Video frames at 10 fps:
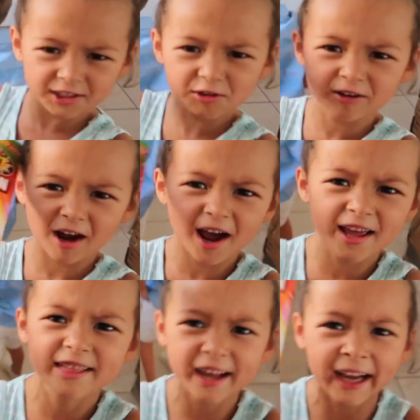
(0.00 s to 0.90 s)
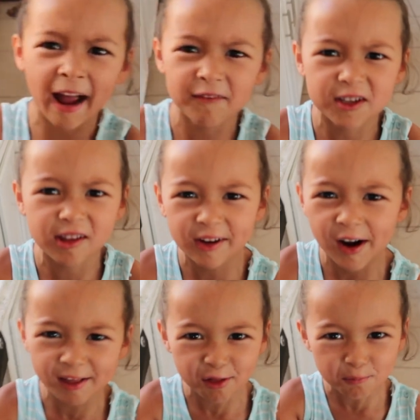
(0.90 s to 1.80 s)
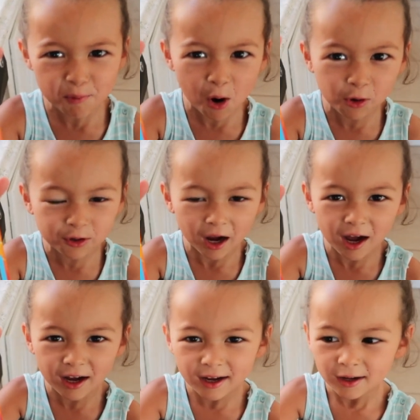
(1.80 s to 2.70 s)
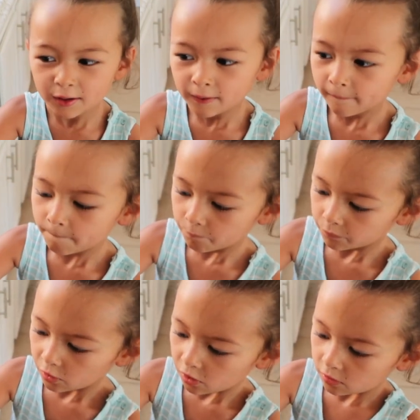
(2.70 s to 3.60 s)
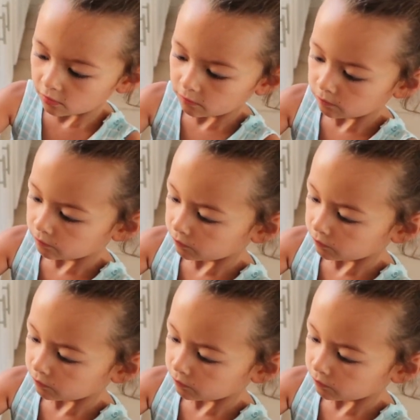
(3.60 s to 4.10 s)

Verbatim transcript: You guys, Gavin just got smoke. A next one? He says, let's